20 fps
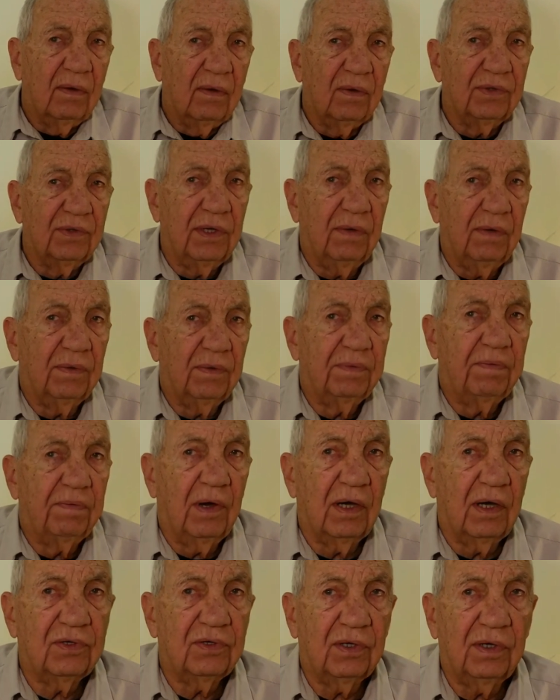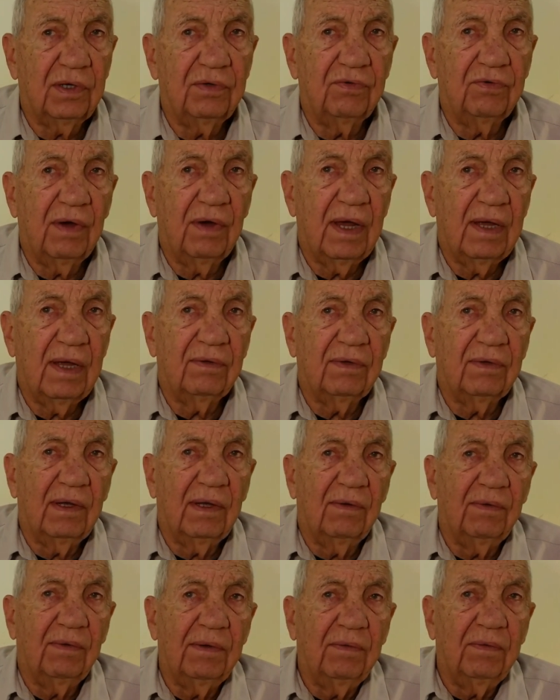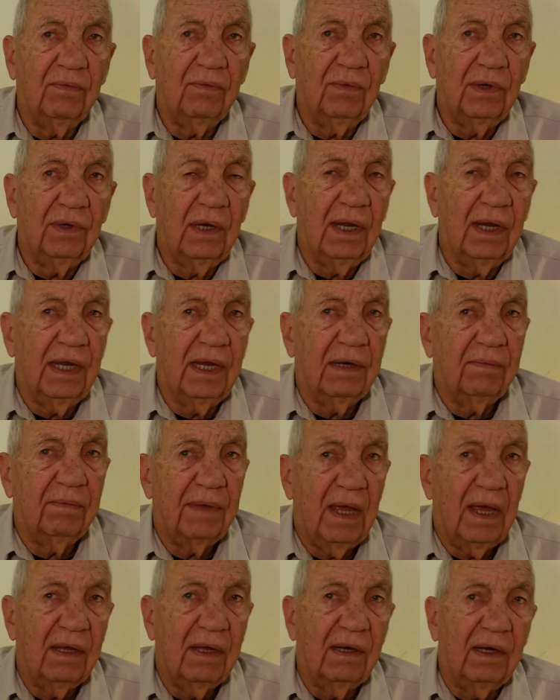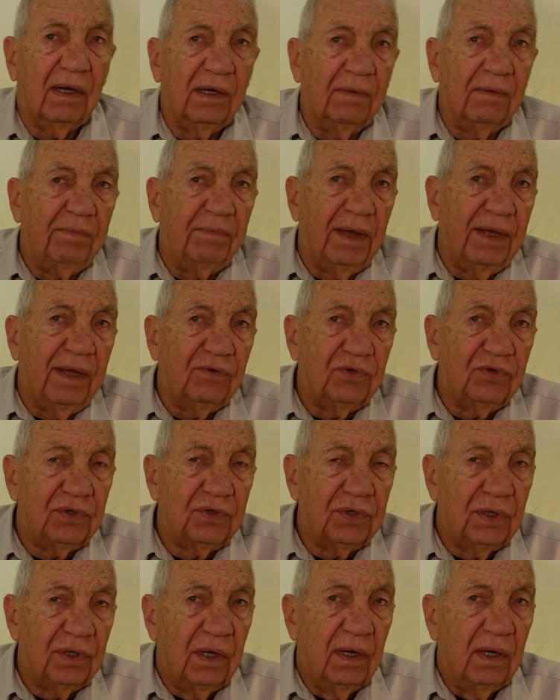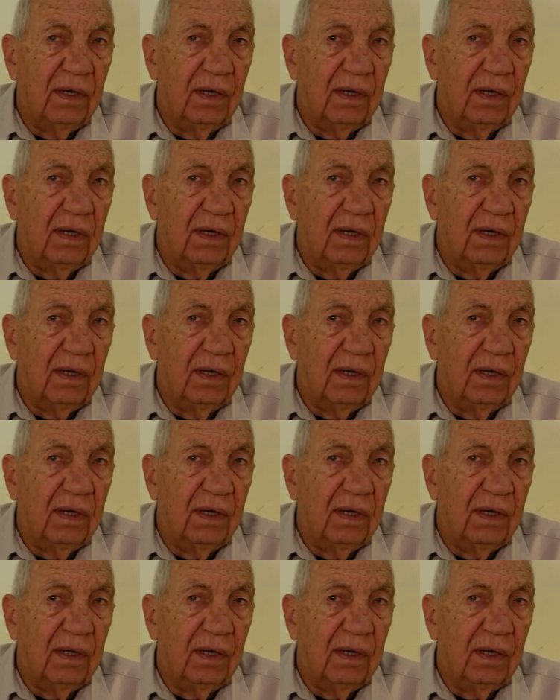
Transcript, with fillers: because he was partially drowned, and we, we laid him down on a bench